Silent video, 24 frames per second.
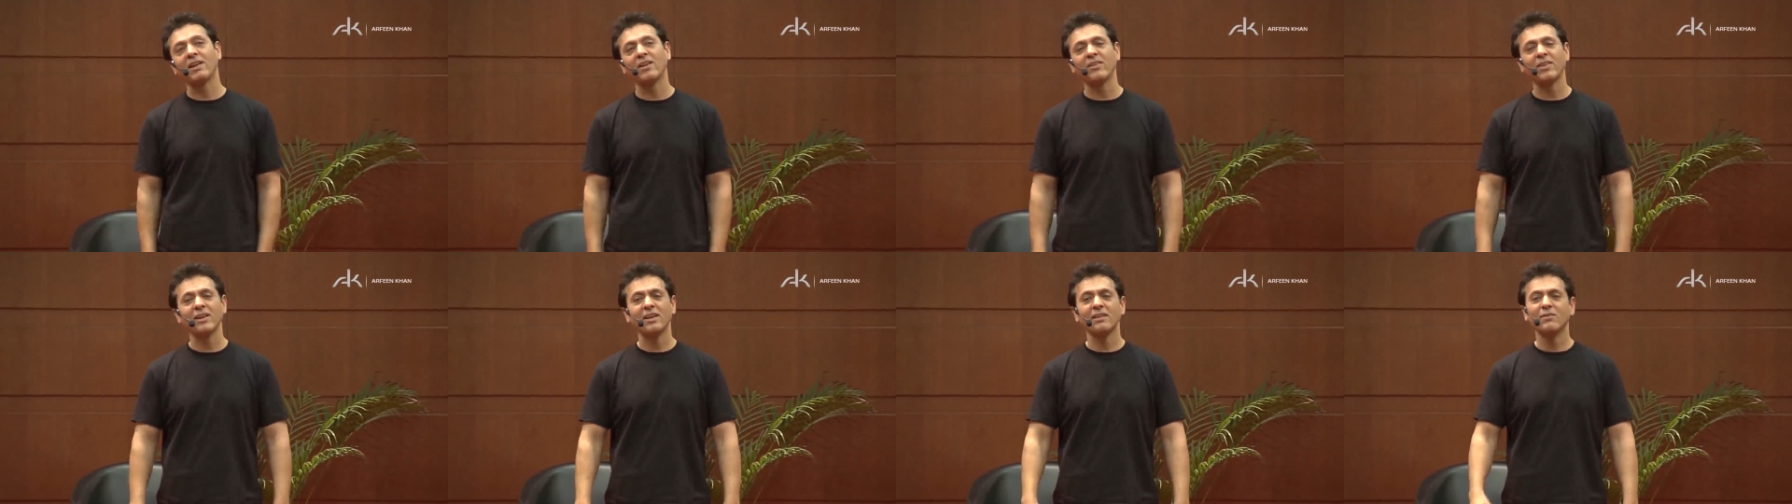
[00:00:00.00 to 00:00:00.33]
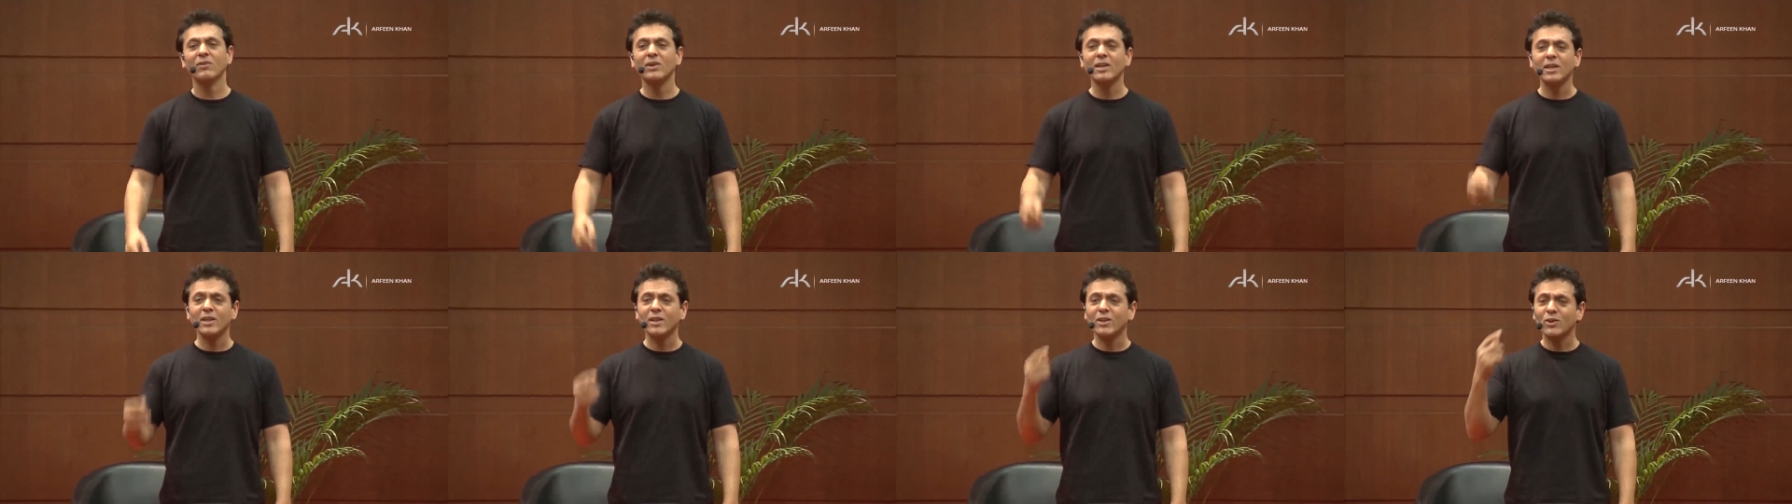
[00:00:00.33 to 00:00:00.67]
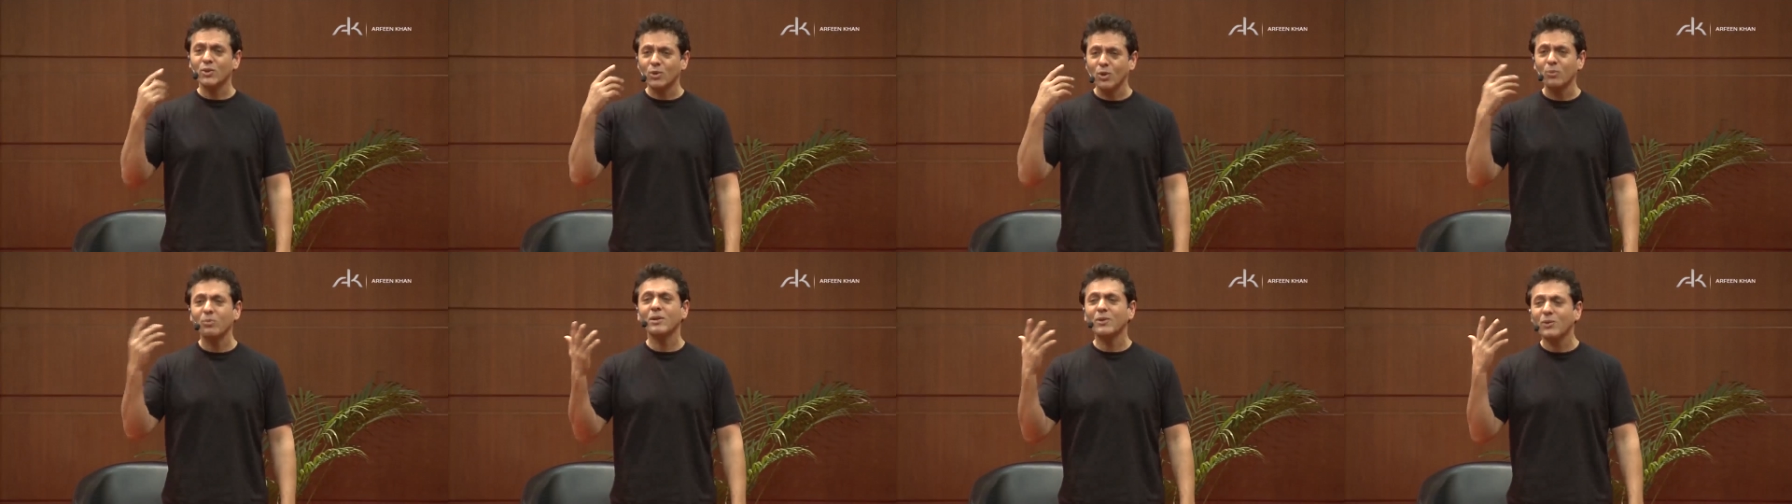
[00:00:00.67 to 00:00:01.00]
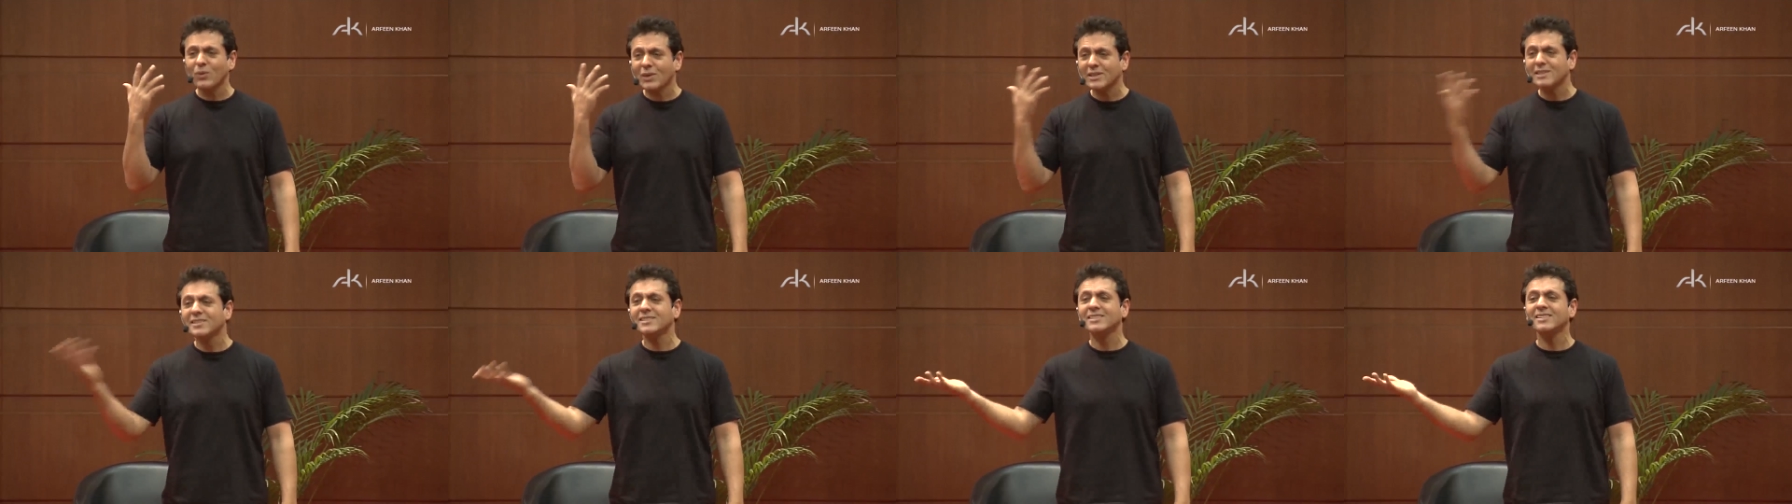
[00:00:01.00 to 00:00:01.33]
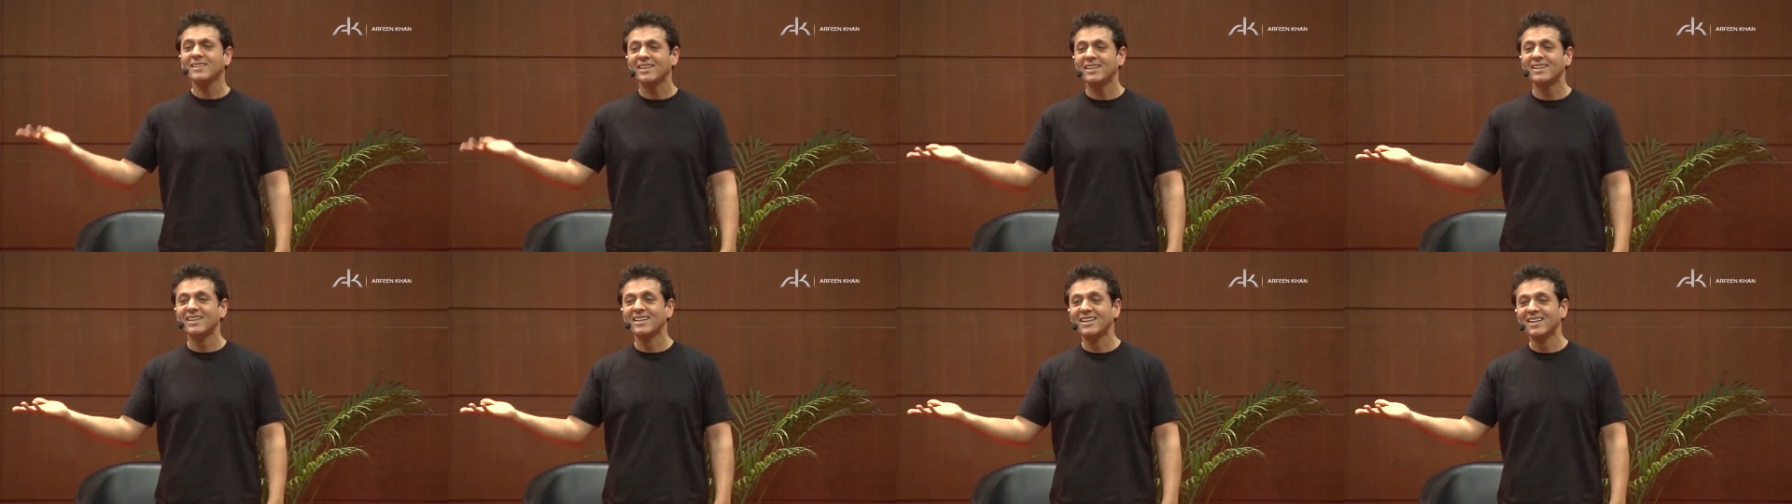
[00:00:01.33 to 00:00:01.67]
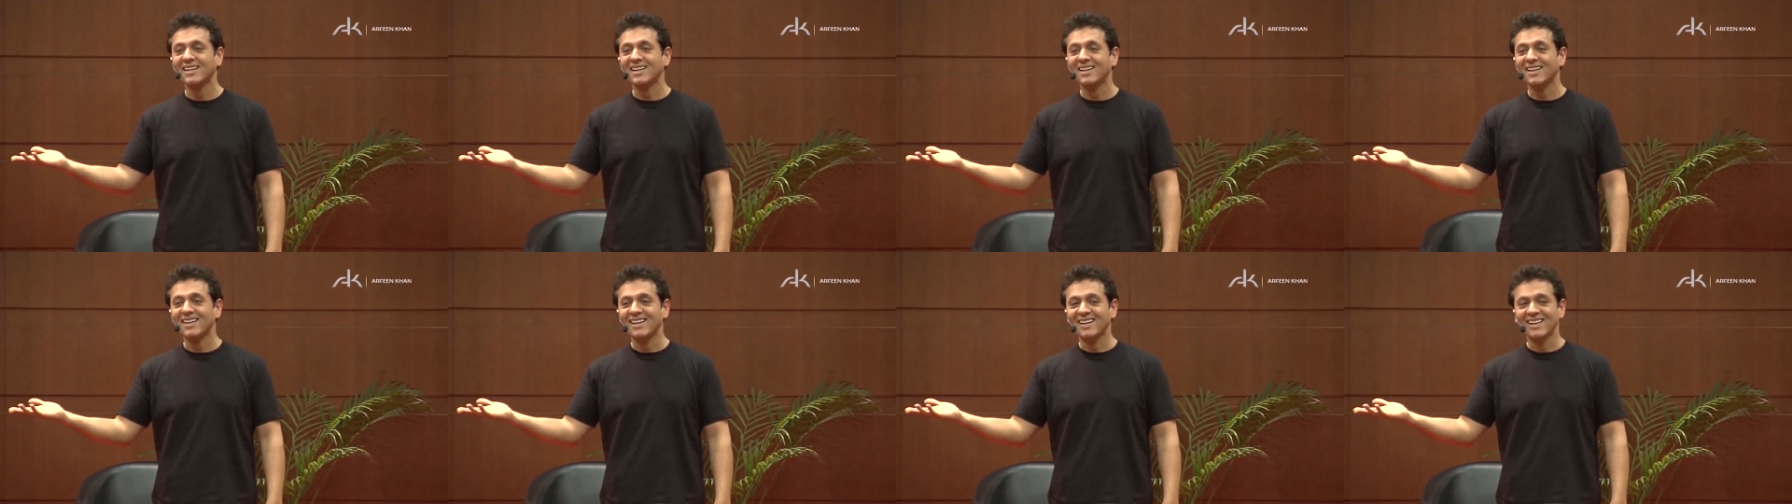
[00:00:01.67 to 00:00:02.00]
I think, what a stupid question.
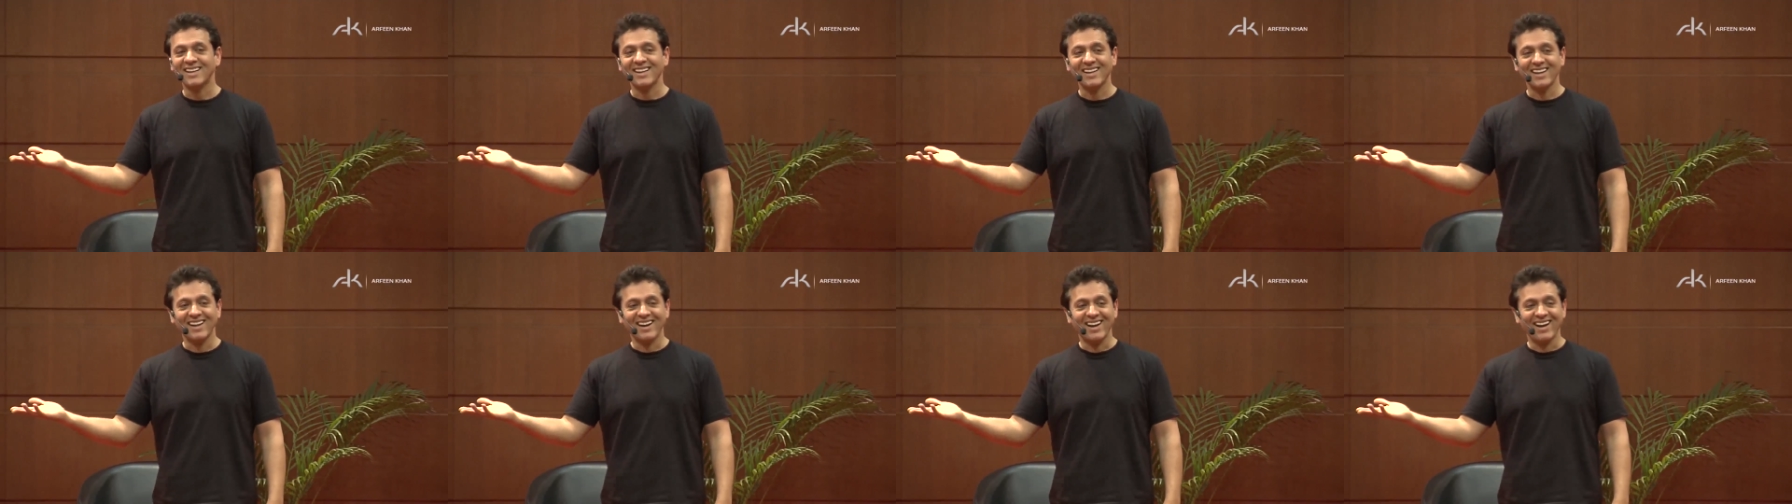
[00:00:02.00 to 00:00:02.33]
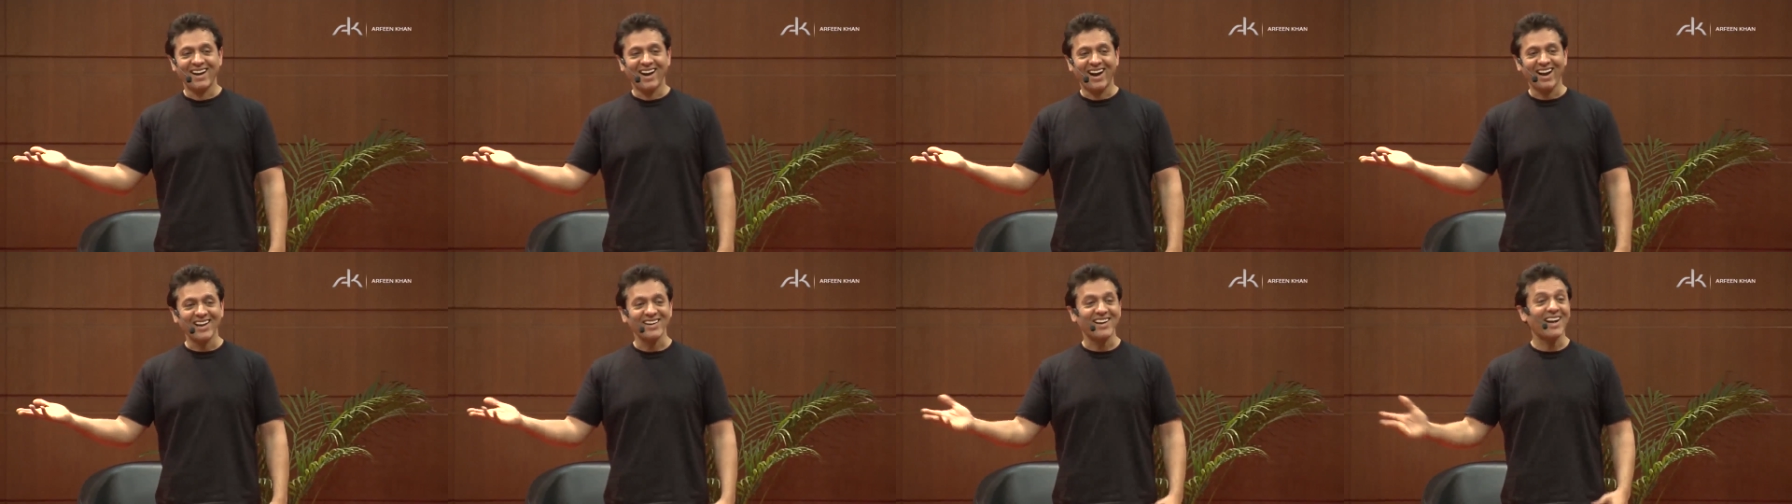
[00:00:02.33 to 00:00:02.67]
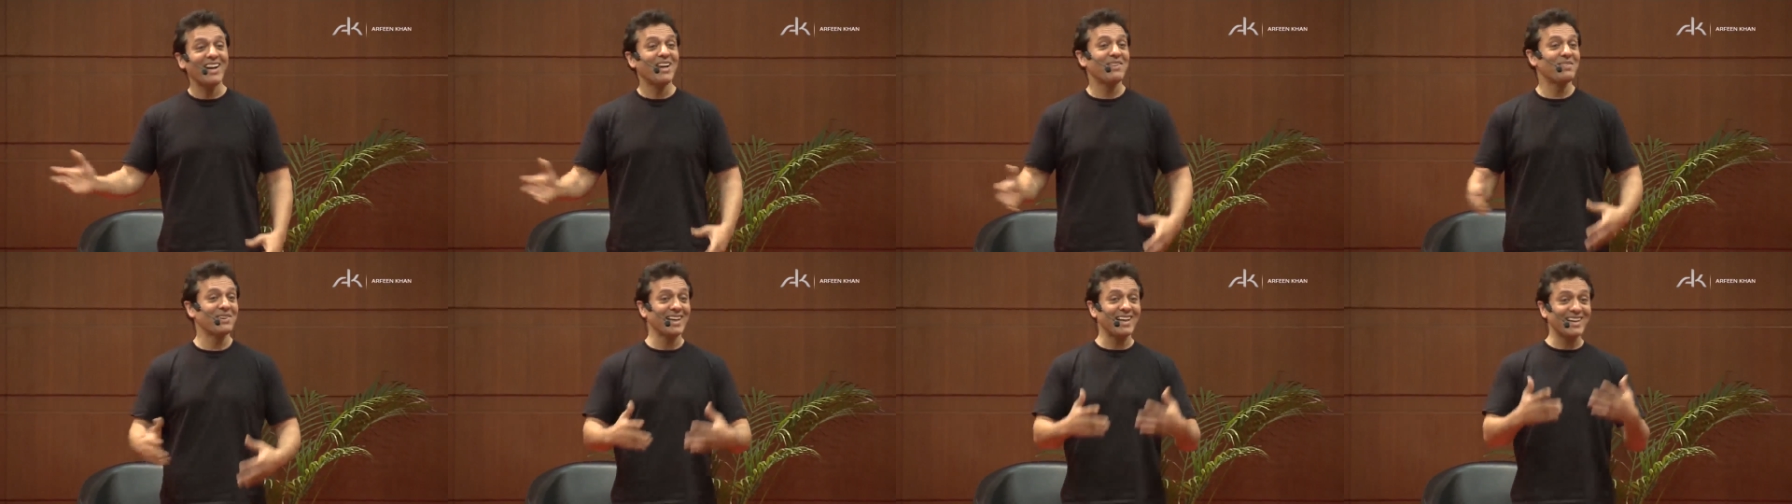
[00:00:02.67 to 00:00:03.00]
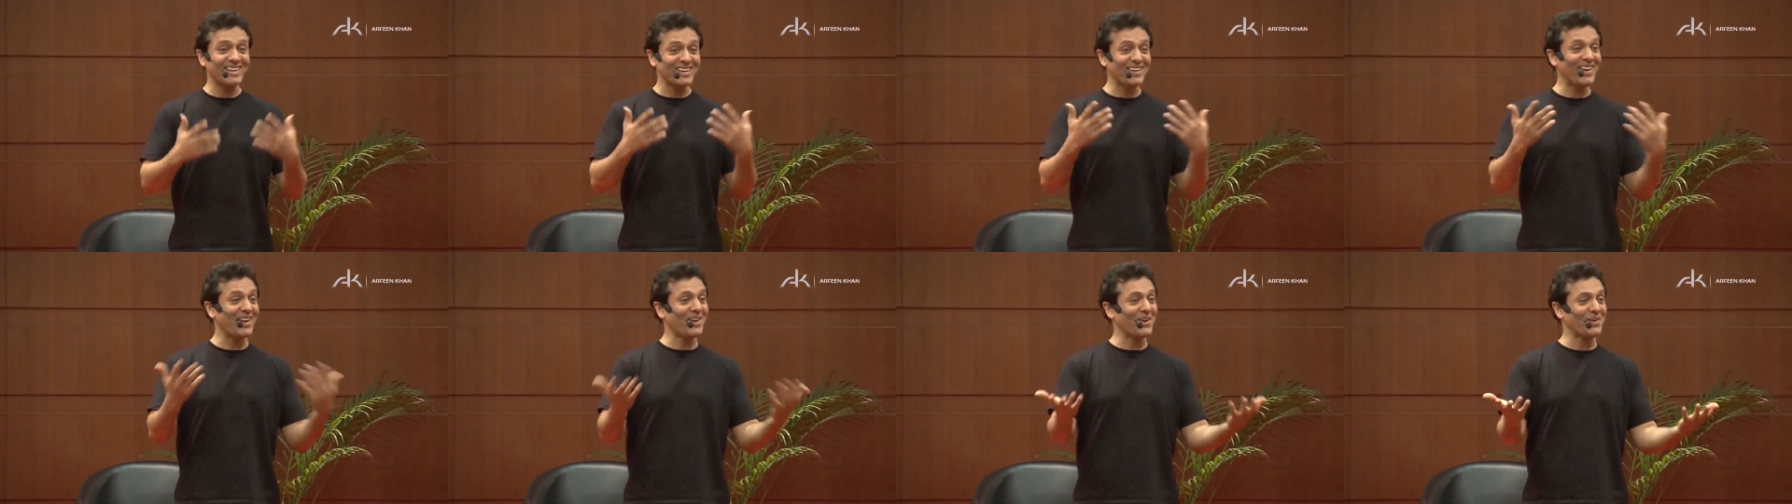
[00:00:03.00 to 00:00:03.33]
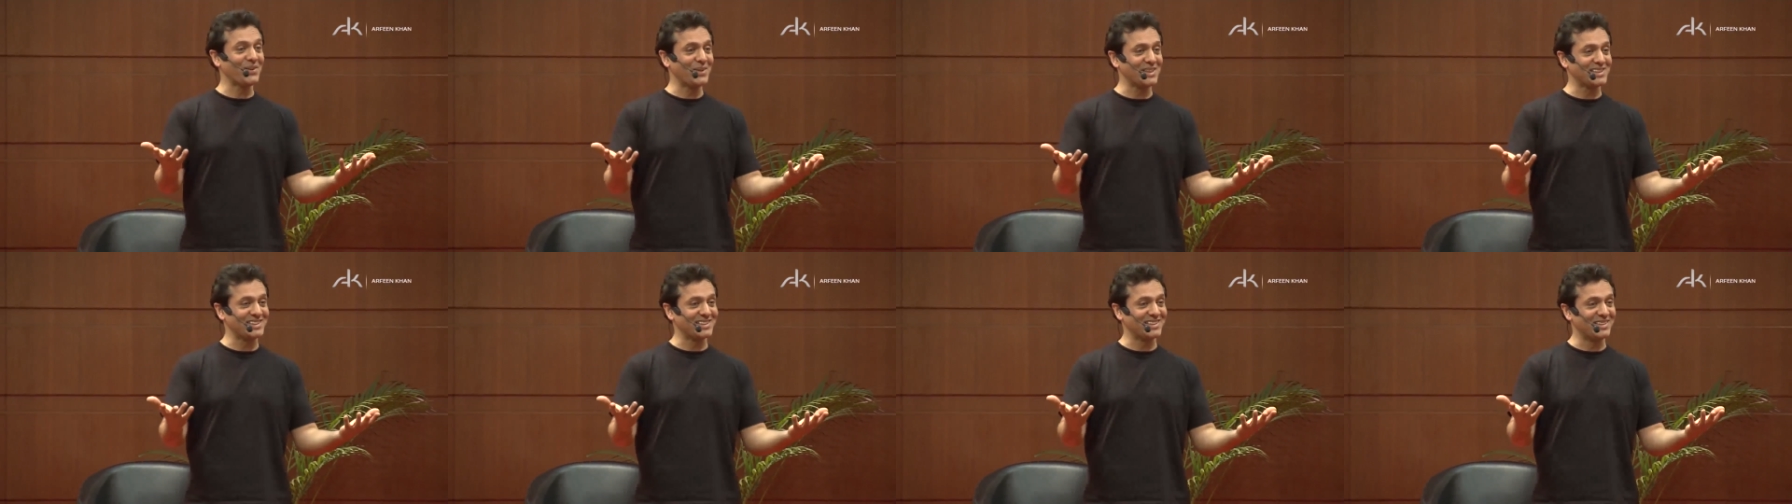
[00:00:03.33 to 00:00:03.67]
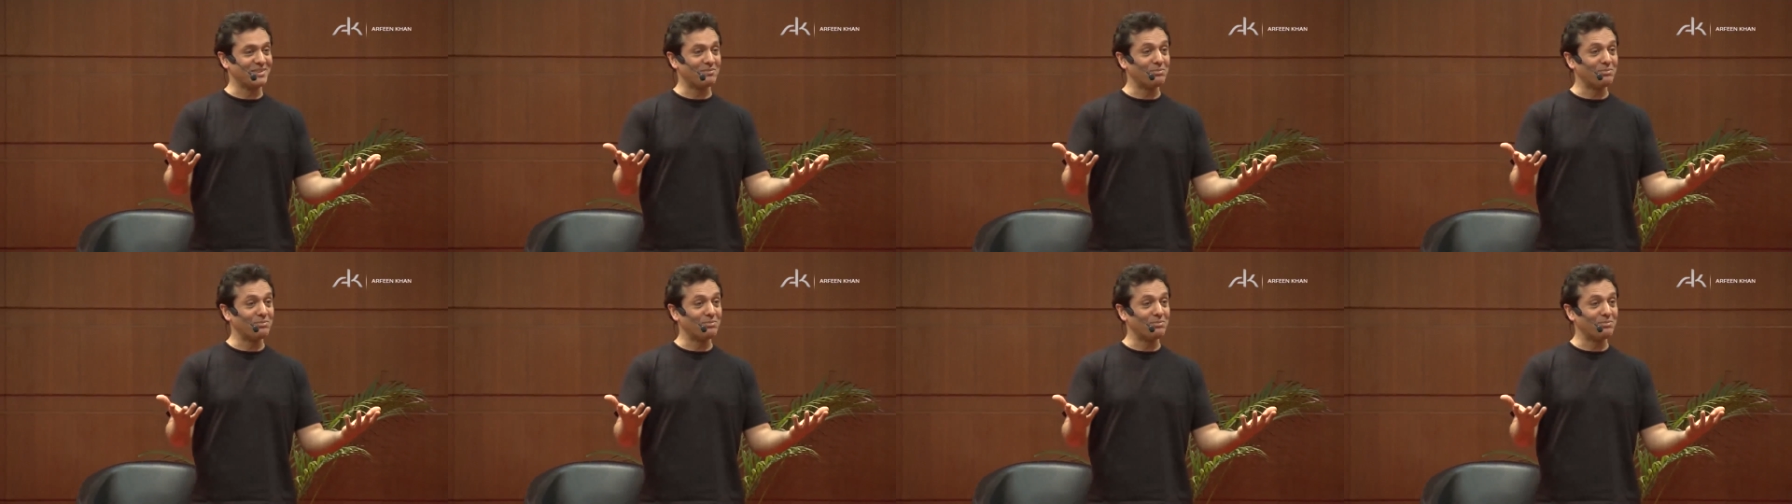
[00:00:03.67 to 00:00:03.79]
I can't even answer that question.